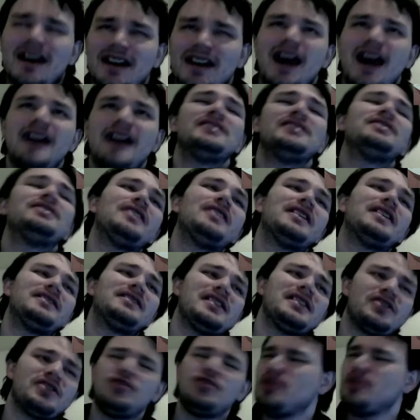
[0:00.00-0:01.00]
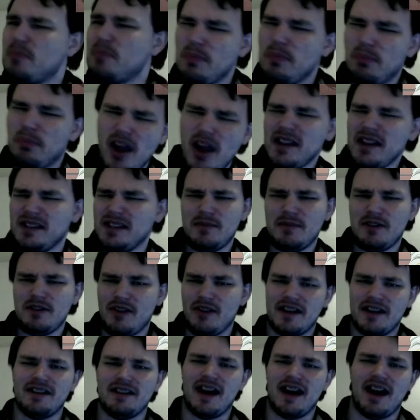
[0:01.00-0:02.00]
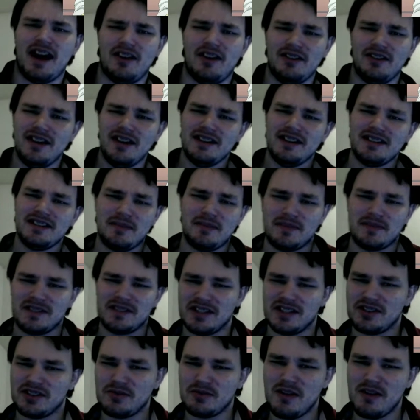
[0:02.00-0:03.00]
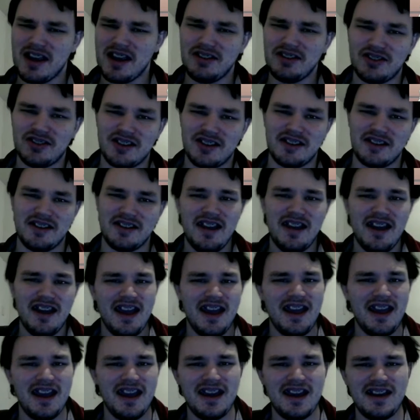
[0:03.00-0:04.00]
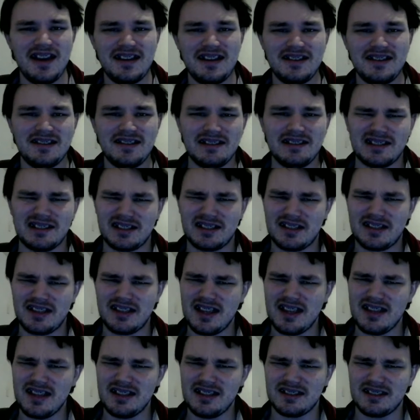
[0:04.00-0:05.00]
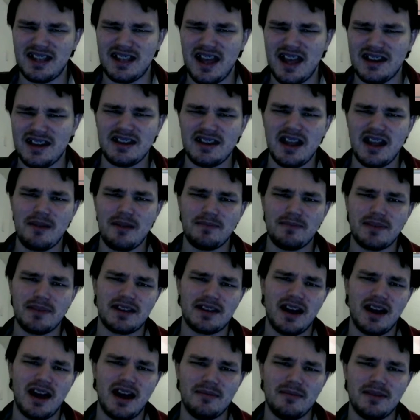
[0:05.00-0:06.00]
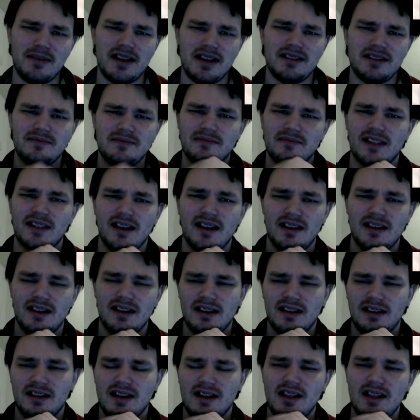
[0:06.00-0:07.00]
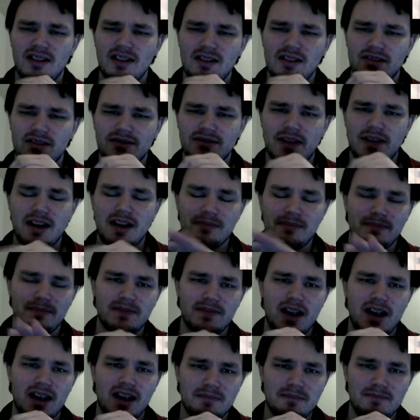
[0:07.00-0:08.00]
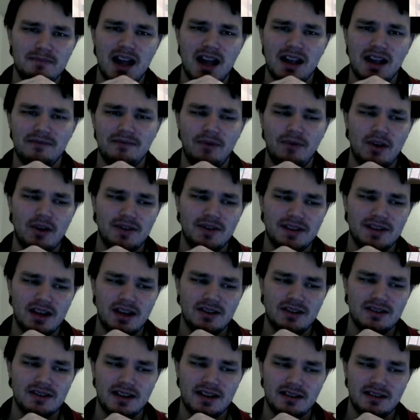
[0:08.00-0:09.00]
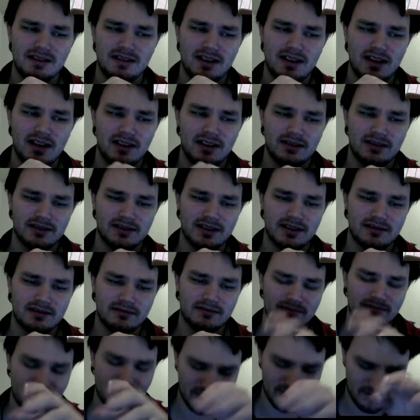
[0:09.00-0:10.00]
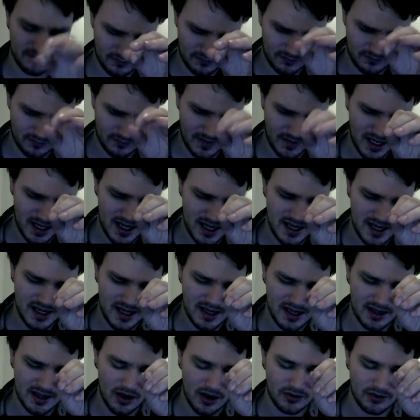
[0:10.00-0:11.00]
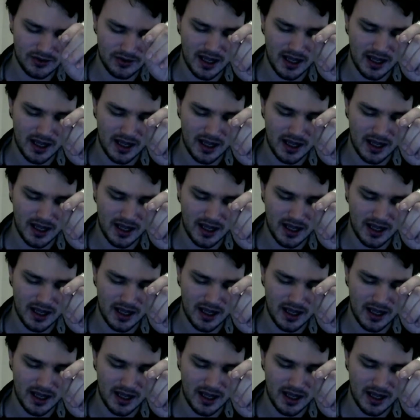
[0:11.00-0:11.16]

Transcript: I did the right thing, you should be praising me right now, type of situation, and things end up becoming a little talking back and forth until he goes